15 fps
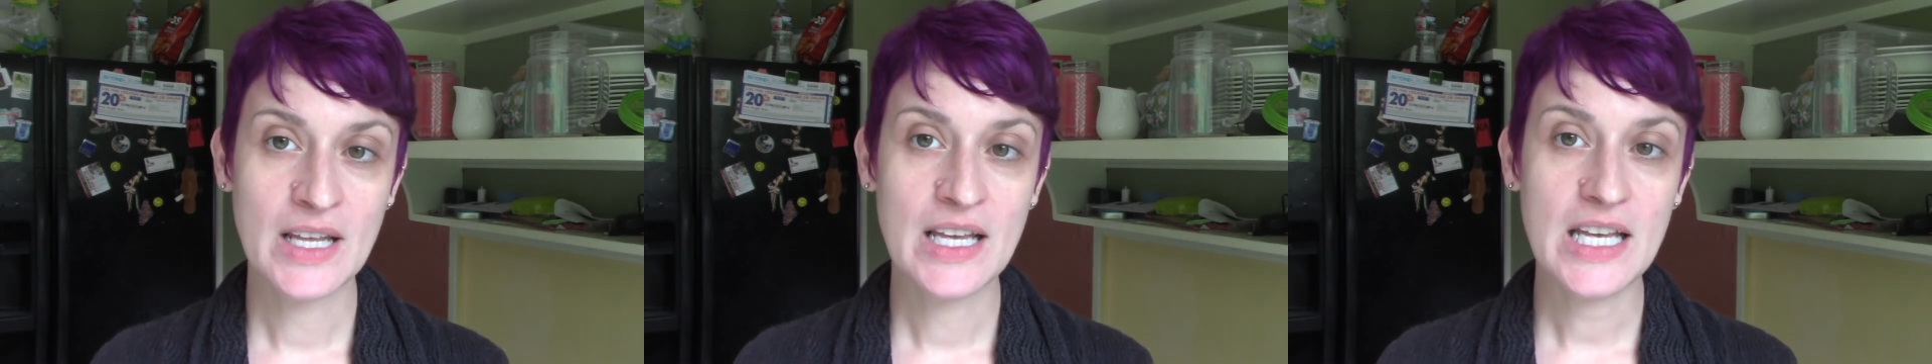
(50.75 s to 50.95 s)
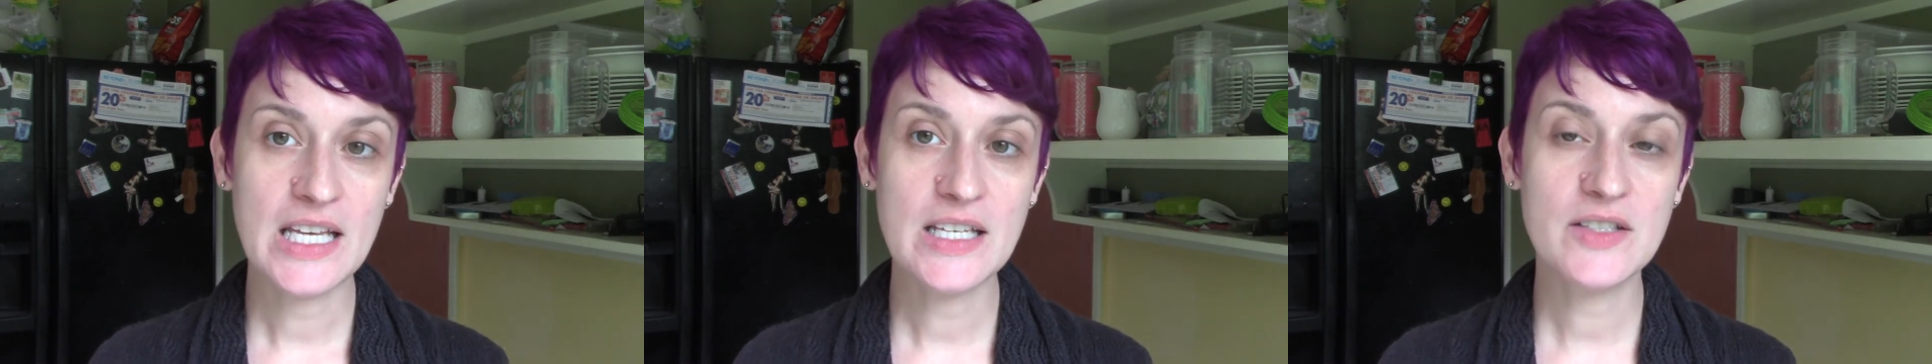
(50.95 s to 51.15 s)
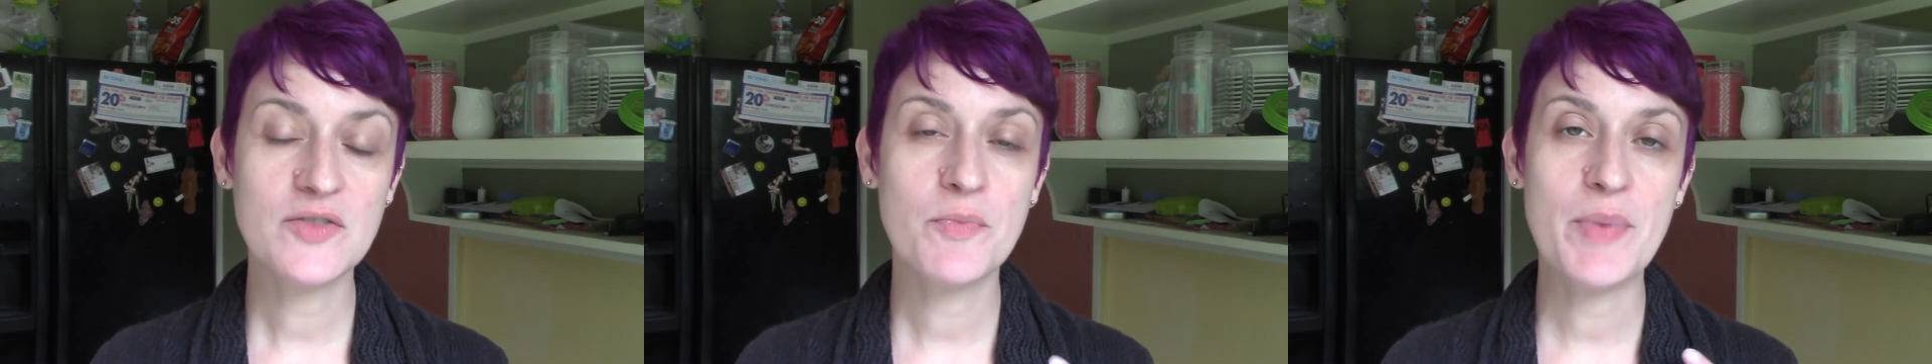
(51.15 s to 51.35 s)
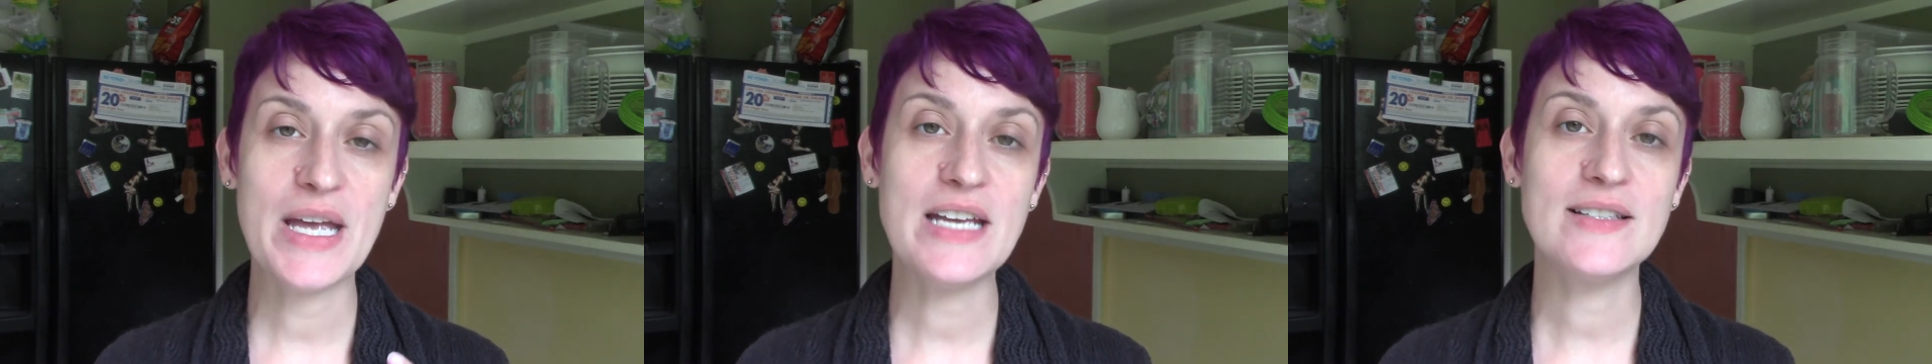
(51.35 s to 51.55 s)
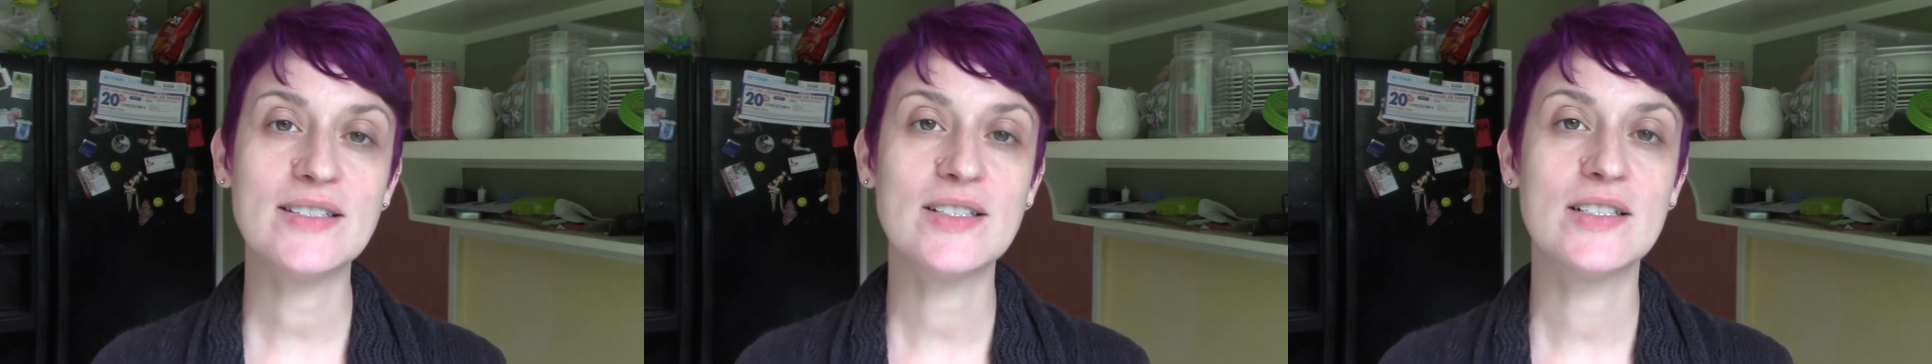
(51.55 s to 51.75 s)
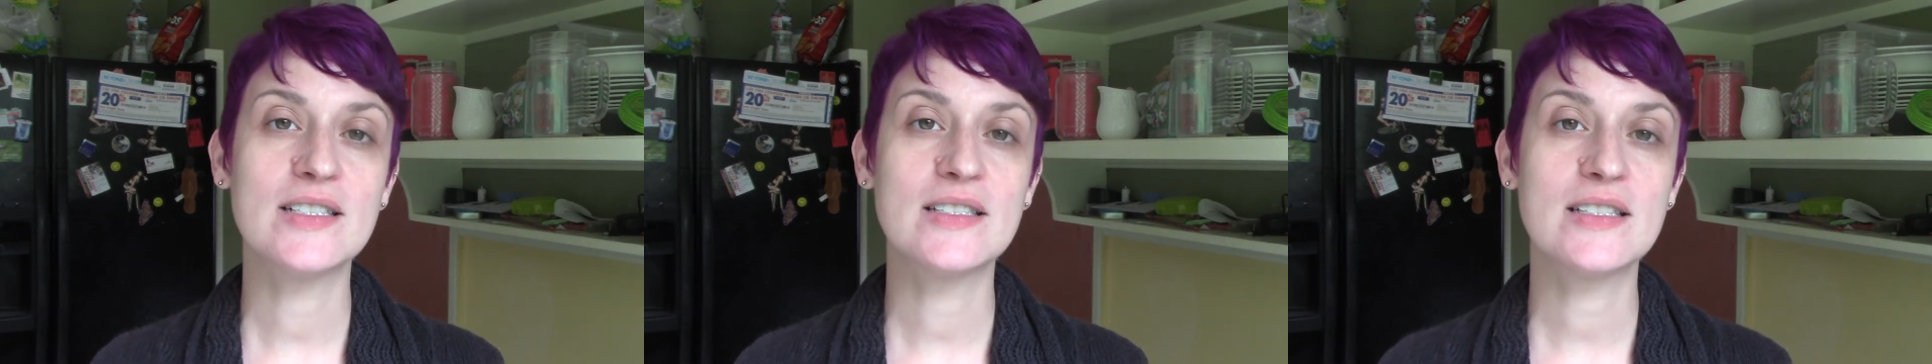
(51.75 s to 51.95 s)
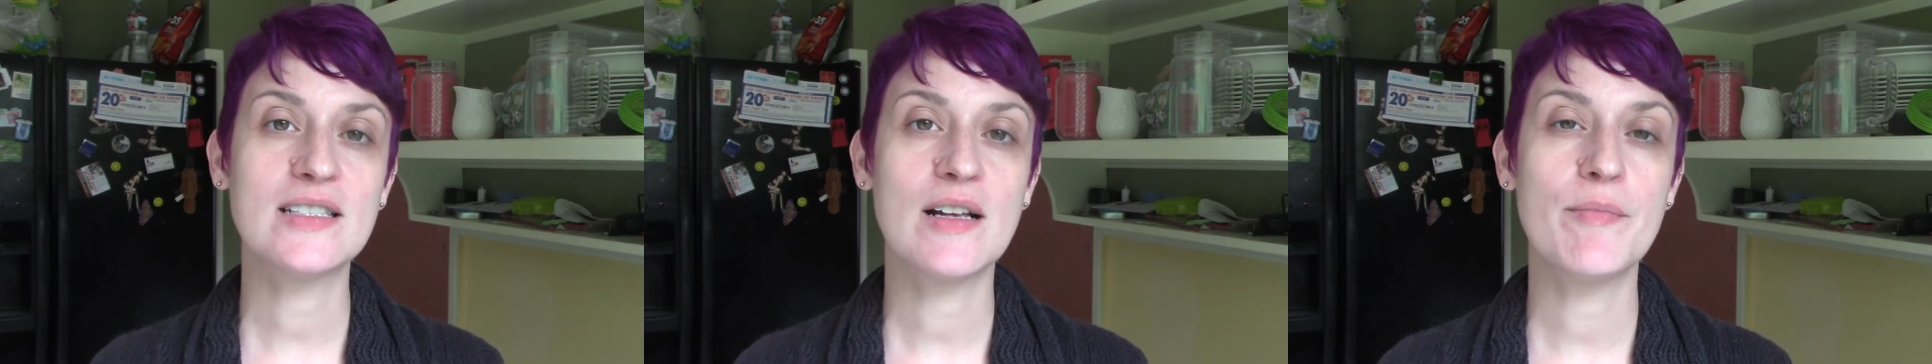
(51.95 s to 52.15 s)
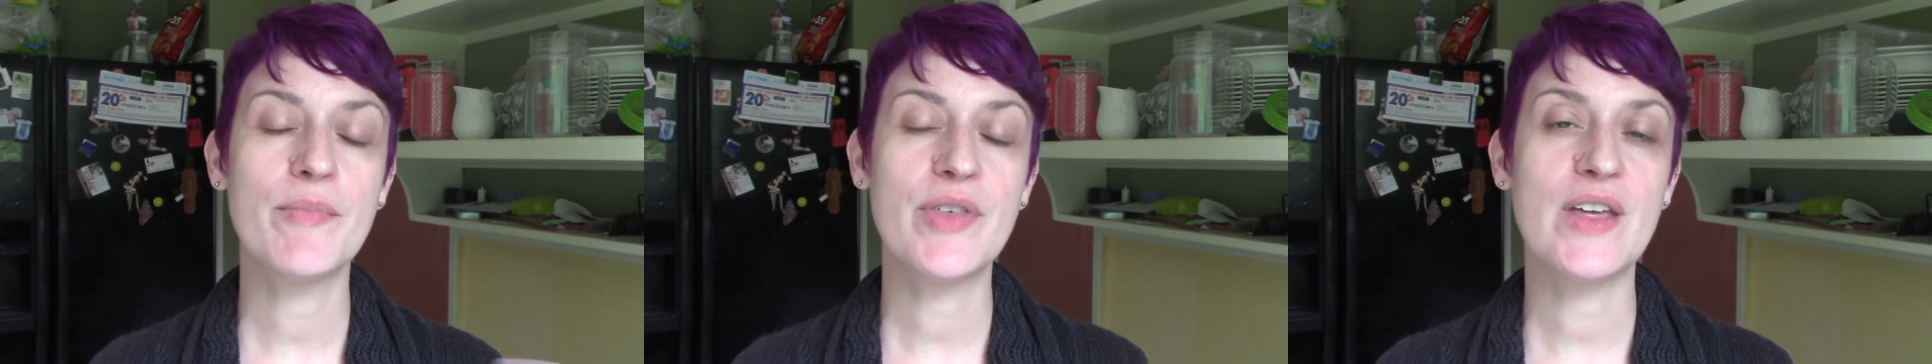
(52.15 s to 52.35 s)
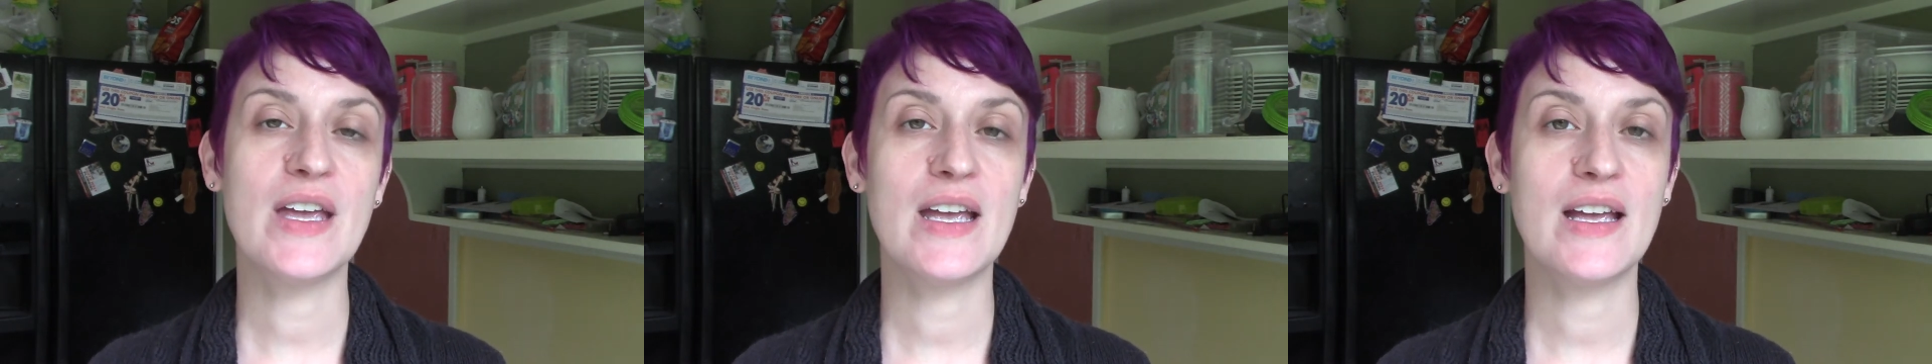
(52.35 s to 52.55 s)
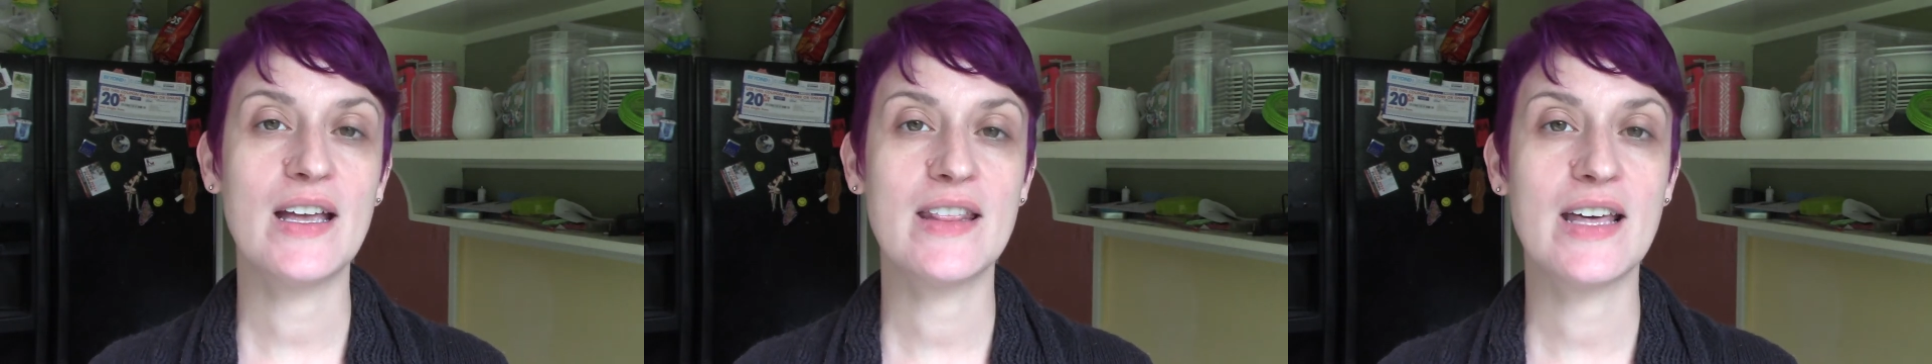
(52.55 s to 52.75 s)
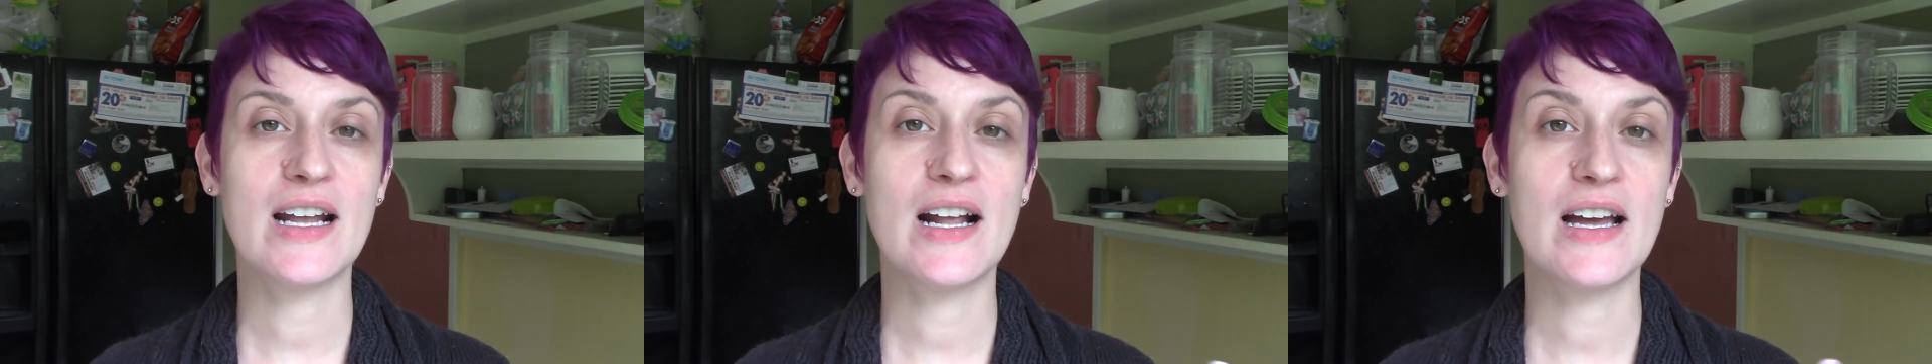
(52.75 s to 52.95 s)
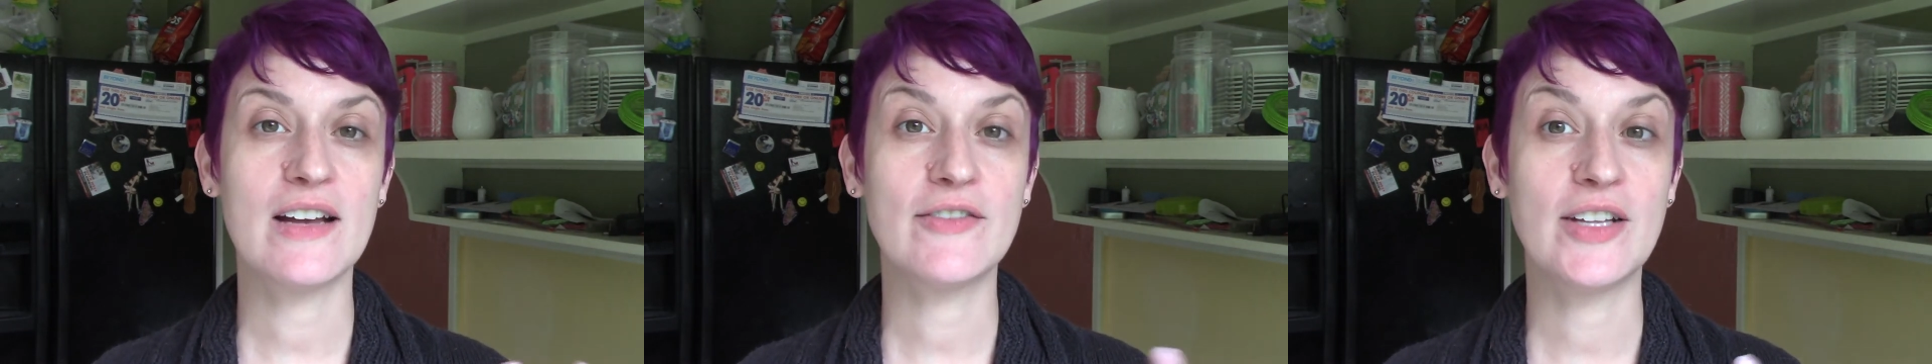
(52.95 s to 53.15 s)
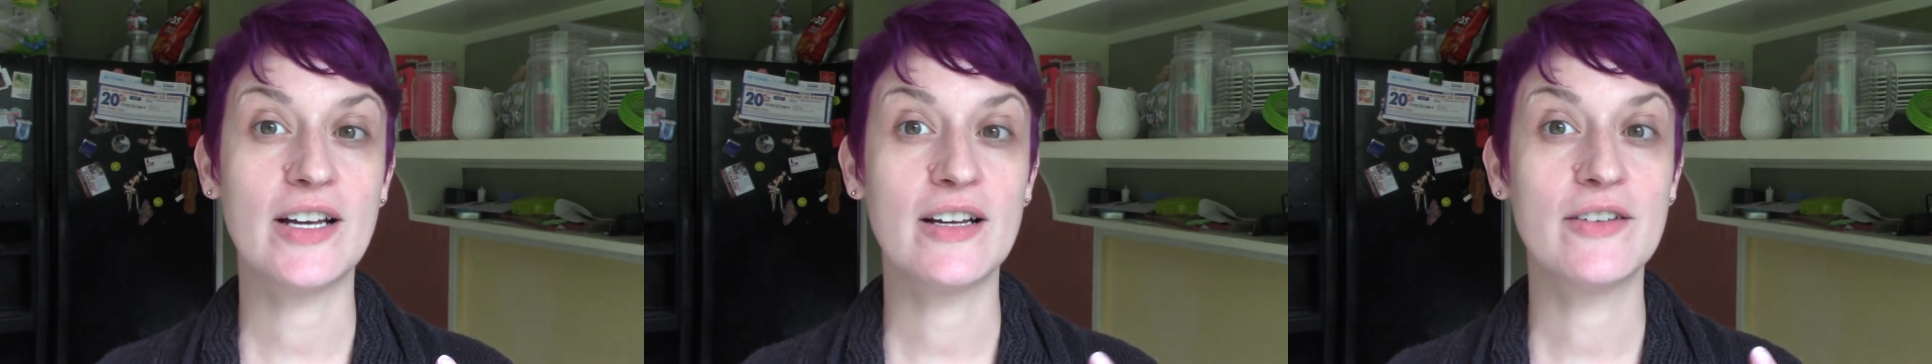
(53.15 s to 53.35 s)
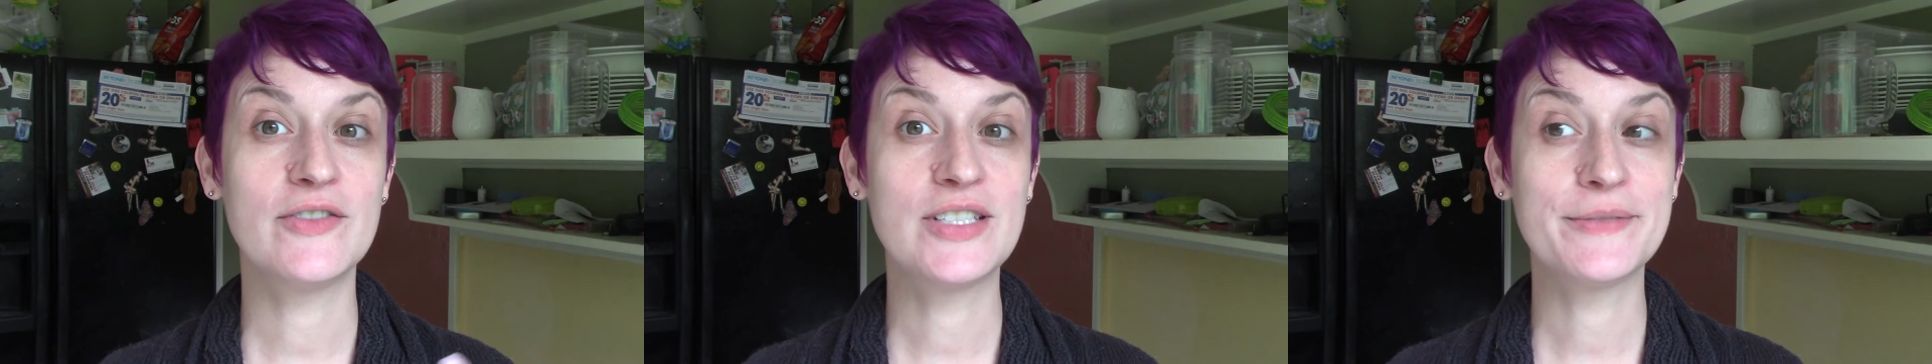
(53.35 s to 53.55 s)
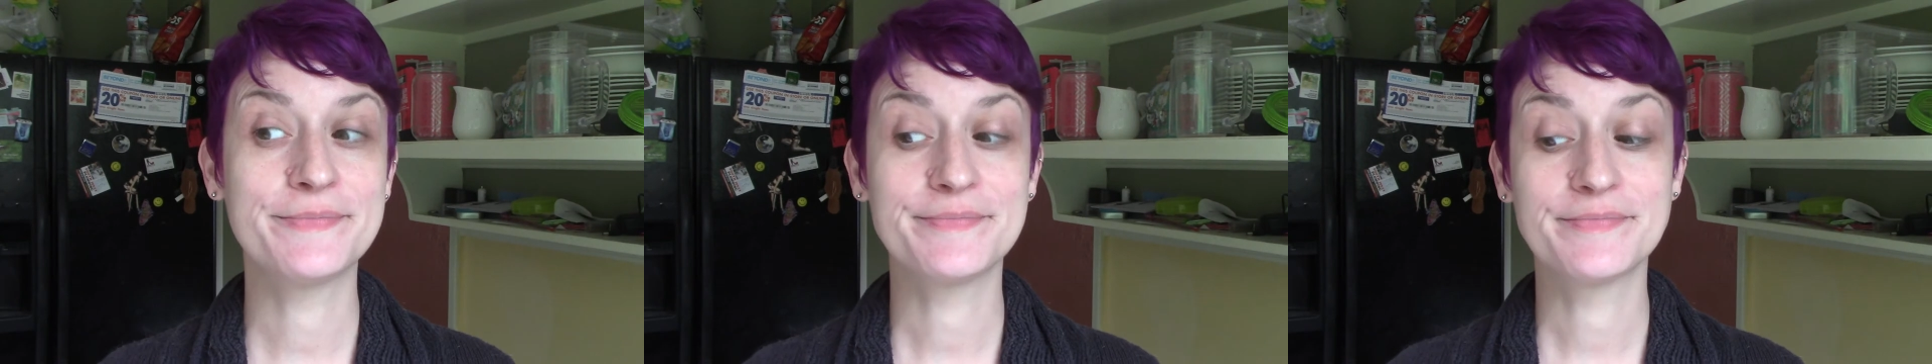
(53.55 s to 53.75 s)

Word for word: is based on something that I have loved